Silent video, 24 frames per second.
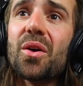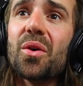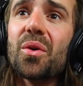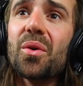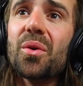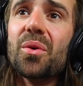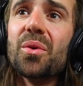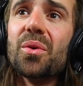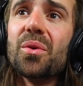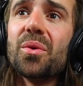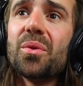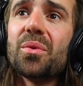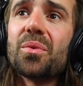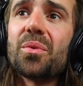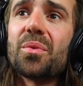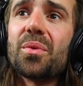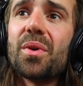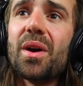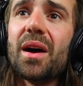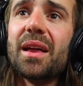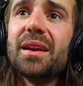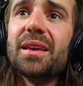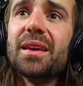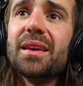
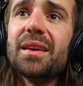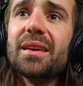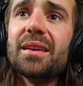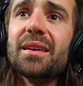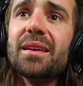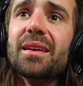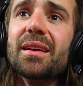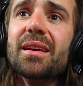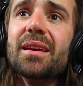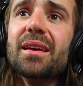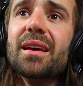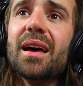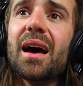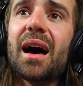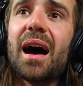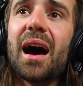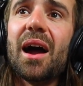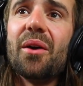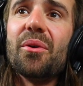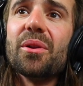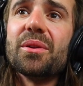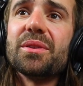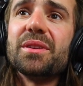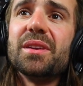Alrighty,
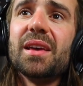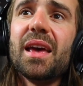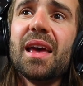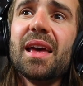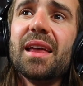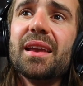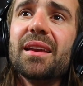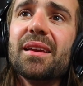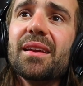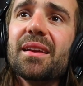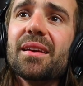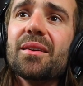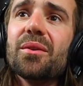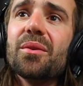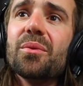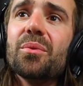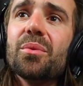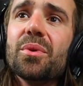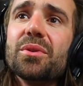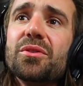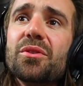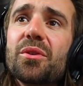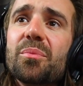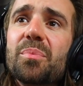RL10,
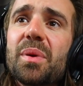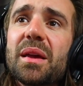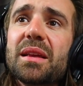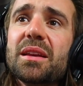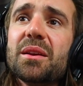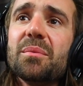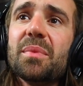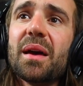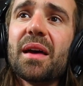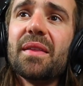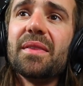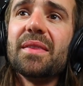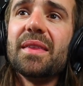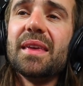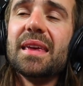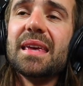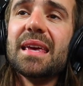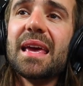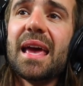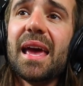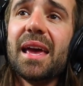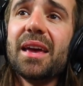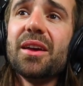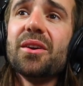what's your opinion about
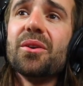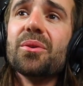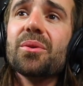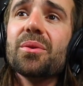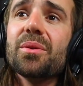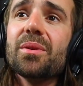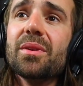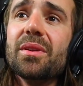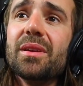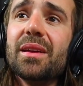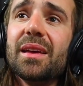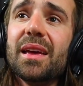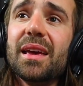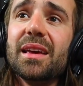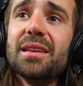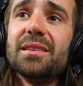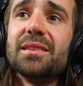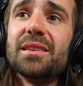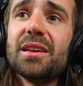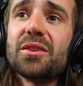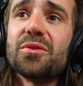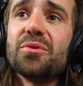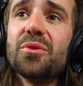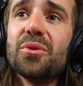the Engel
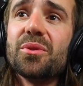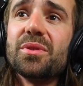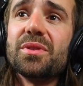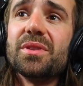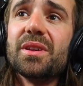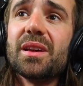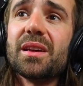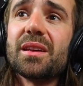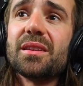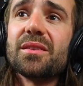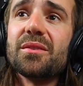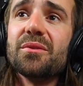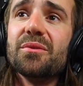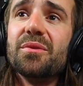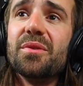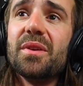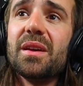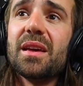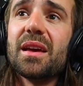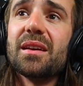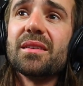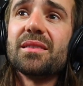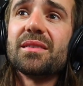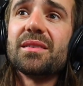E646
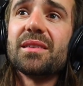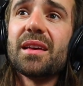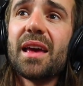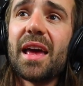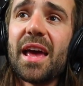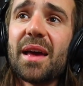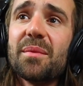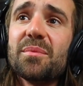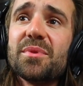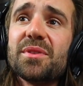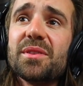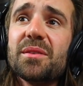VS amp